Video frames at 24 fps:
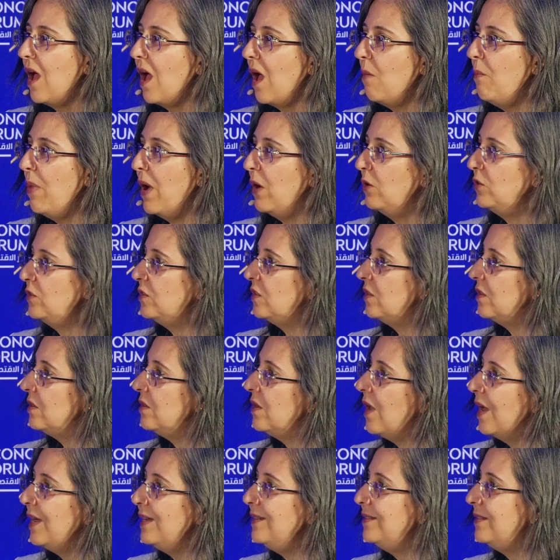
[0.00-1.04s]
about
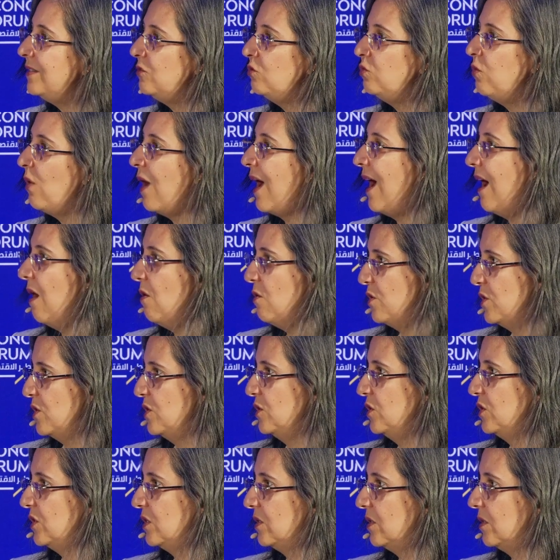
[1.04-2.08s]
92
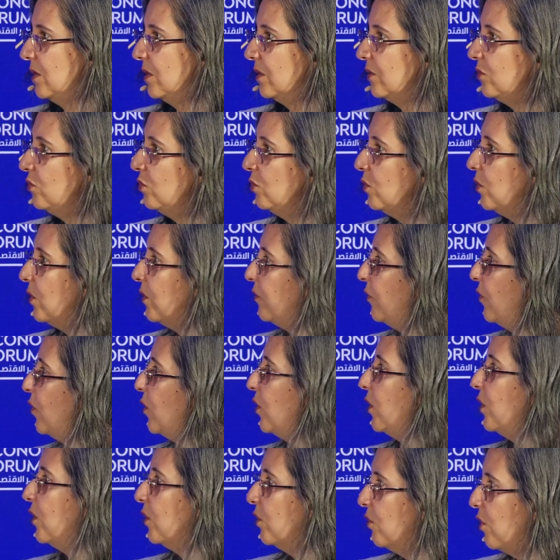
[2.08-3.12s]
hours
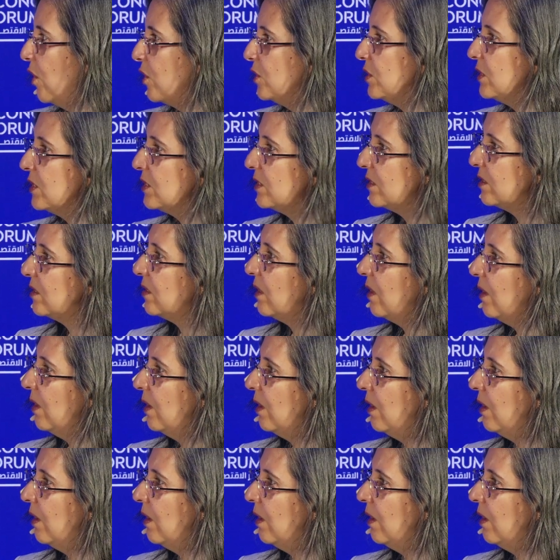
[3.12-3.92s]
for cross